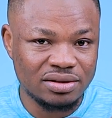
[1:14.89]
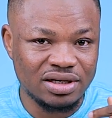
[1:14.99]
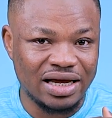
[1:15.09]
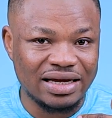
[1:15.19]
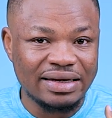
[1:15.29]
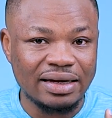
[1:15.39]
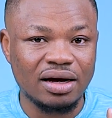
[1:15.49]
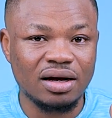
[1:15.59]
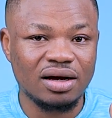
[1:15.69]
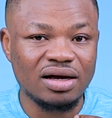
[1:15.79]
The
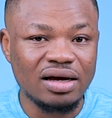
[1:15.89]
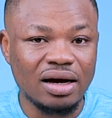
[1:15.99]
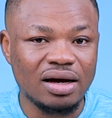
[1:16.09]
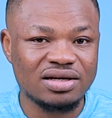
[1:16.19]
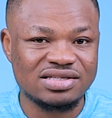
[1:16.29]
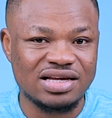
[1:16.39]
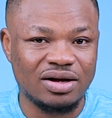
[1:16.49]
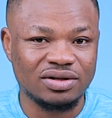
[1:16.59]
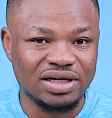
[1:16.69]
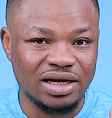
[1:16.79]

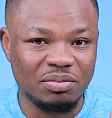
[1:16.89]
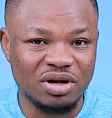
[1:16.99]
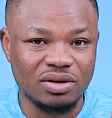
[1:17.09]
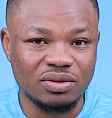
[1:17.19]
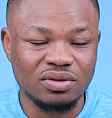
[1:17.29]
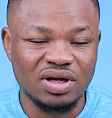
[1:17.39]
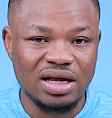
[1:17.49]
sound in the middle.